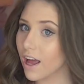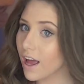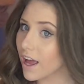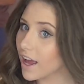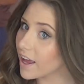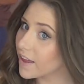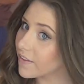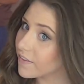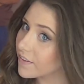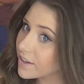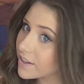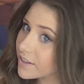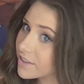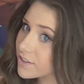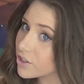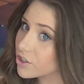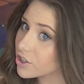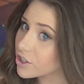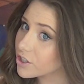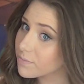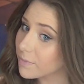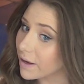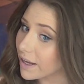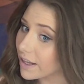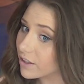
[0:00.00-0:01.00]
and these are
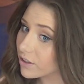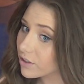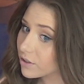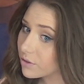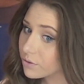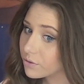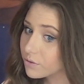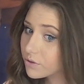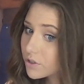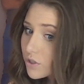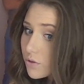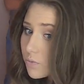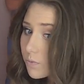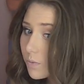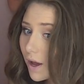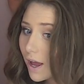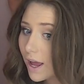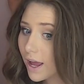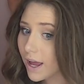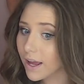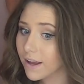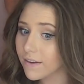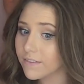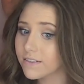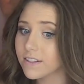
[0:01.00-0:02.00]
just my loose
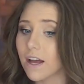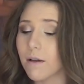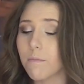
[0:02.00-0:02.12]
waves,